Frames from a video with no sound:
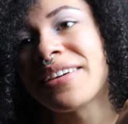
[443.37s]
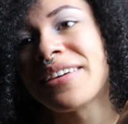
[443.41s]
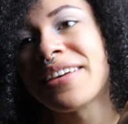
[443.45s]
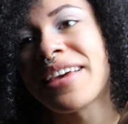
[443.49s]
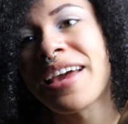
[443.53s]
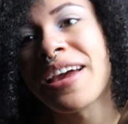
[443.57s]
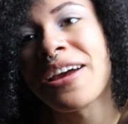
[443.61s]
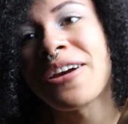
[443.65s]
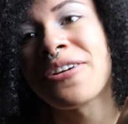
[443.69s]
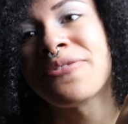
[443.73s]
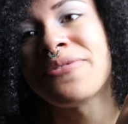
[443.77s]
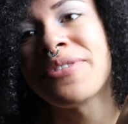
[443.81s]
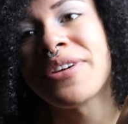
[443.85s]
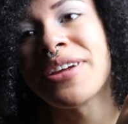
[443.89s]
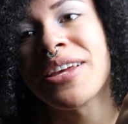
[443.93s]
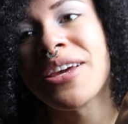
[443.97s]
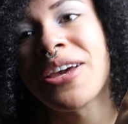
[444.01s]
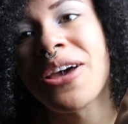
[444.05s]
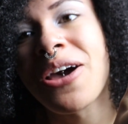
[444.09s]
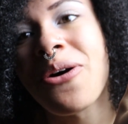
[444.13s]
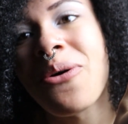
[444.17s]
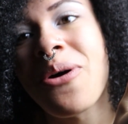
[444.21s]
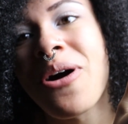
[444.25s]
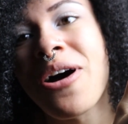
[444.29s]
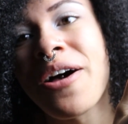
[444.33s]
care
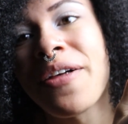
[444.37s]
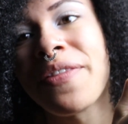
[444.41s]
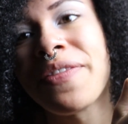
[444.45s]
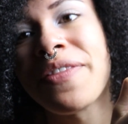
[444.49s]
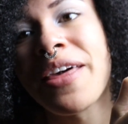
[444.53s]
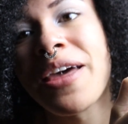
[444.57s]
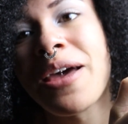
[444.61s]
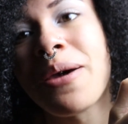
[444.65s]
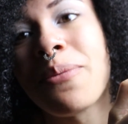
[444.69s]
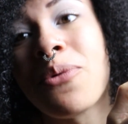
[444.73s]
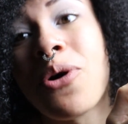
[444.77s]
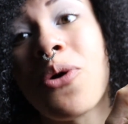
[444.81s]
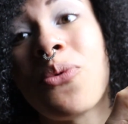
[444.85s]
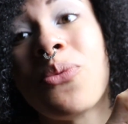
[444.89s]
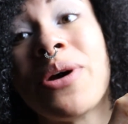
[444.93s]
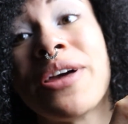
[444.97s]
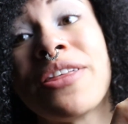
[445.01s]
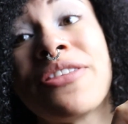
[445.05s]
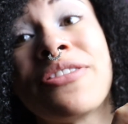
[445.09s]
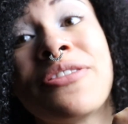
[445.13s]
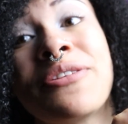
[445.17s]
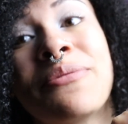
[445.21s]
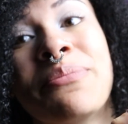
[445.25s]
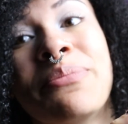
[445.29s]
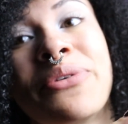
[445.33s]
video on them
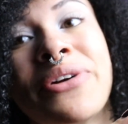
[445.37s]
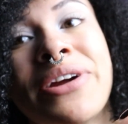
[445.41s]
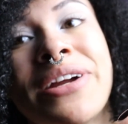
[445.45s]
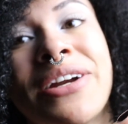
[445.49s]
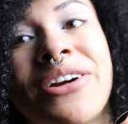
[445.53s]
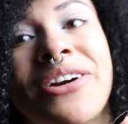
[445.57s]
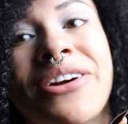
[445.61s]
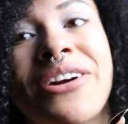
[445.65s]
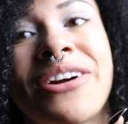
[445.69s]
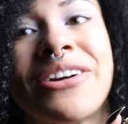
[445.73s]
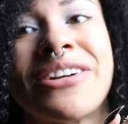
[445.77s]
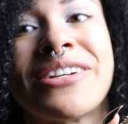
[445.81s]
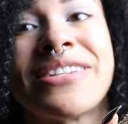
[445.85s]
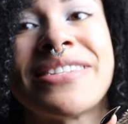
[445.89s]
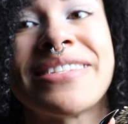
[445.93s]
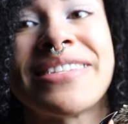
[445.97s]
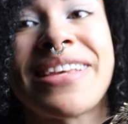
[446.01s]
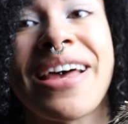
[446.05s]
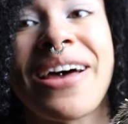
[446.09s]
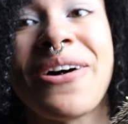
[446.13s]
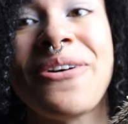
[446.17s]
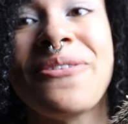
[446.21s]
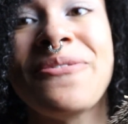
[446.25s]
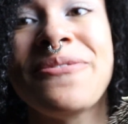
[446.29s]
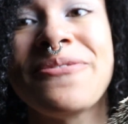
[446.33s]
with the breeder
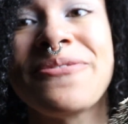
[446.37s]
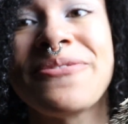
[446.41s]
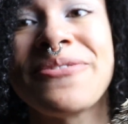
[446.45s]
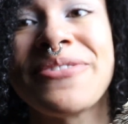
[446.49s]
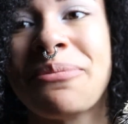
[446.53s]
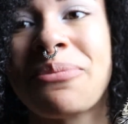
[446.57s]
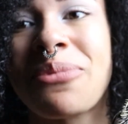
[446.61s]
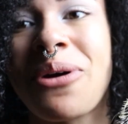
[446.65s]
herself